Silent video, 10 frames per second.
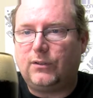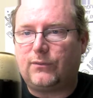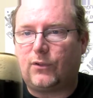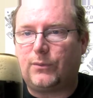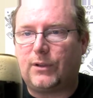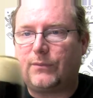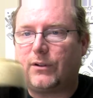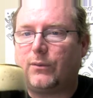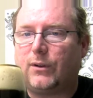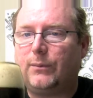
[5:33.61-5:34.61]
It foams up
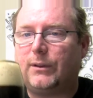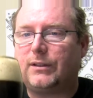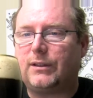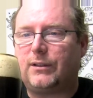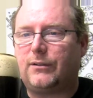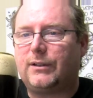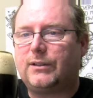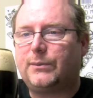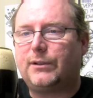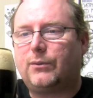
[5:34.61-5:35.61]
very well, but it
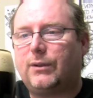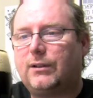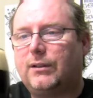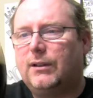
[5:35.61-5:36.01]
deteriorates pretty quick.